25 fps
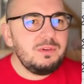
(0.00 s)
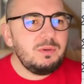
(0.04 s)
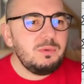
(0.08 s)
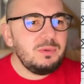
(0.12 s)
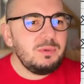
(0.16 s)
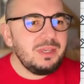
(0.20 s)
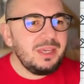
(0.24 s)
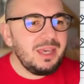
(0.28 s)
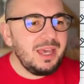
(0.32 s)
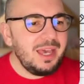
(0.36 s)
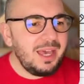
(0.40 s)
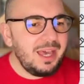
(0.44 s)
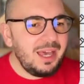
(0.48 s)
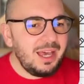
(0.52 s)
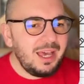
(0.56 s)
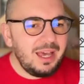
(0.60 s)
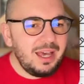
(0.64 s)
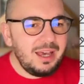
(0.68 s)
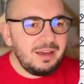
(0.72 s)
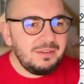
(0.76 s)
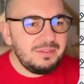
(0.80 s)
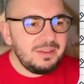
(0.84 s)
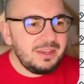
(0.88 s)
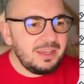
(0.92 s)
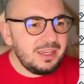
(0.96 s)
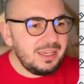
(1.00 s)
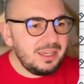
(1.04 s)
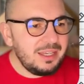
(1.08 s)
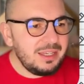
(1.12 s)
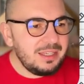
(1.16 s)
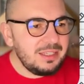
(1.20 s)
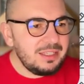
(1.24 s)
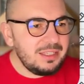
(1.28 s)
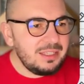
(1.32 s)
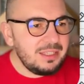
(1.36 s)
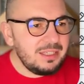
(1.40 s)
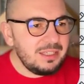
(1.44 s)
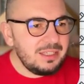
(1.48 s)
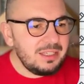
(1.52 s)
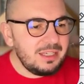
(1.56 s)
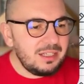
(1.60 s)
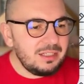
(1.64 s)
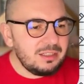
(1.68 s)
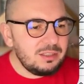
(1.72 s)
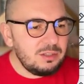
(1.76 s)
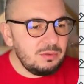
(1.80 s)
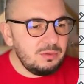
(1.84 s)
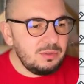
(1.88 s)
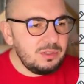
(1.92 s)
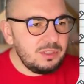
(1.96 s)
we have any,
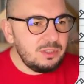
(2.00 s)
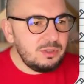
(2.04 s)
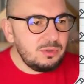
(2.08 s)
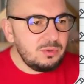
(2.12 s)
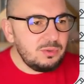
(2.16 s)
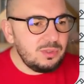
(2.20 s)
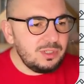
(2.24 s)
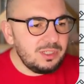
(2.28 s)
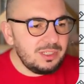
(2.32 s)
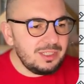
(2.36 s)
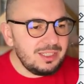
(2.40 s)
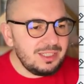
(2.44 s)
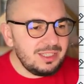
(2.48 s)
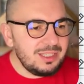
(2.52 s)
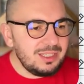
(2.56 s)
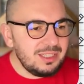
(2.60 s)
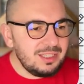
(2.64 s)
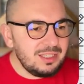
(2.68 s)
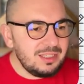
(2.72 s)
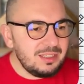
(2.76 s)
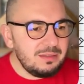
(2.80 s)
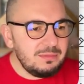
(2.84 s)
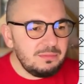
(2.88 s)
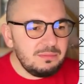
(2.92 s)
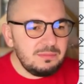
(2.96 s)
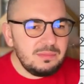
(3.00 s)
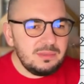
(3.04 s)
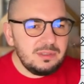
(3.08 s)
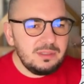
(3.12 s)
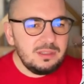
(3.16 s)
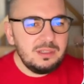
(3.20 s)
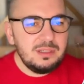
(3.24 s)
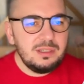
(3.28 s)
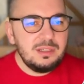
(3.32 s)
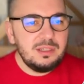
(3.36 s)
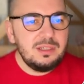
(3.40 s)
I'll go into the team.